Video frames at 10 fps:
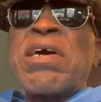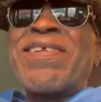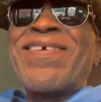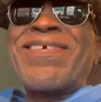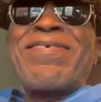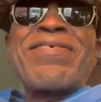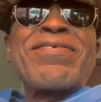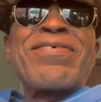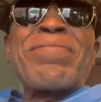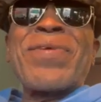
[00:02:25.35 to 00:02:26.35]
And they go
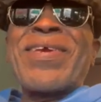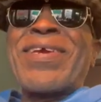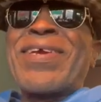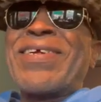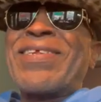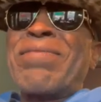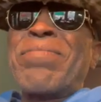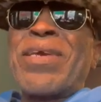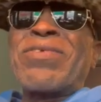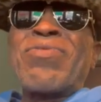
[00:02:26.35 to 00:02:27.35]
to Jamaica and they
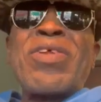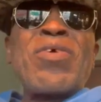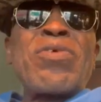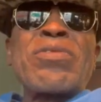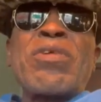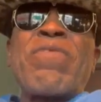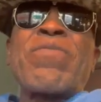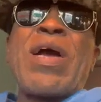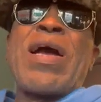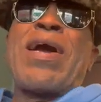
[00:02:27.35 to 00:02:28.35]
make sure they go to Tough
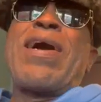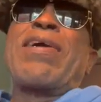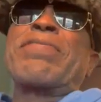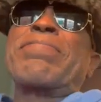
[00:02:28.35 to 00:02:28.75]
Gone.